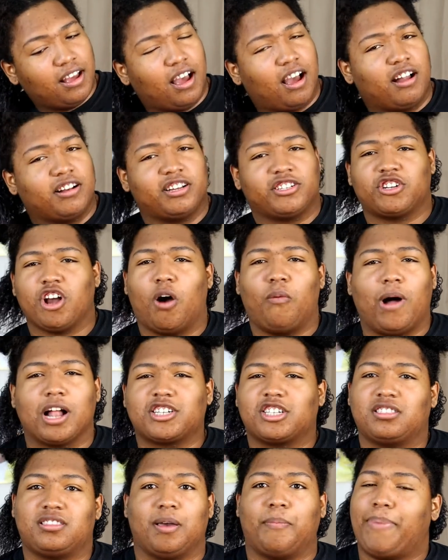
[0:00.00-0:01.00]
did y'all
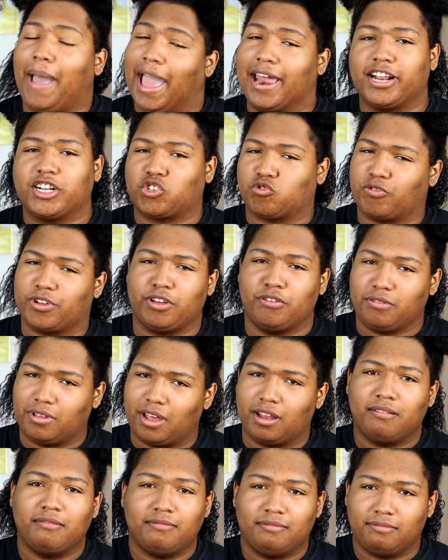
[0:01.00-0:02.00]
watch the Baddies
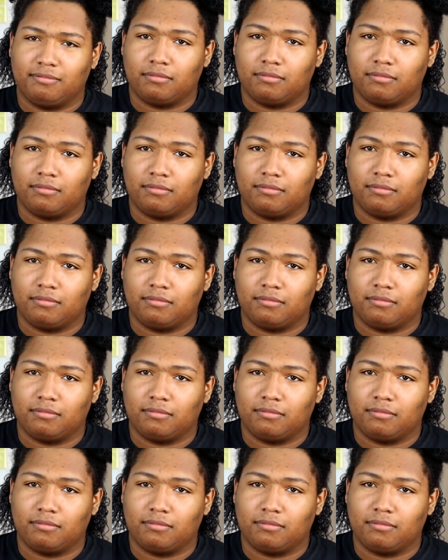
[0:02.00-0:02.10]
reunion?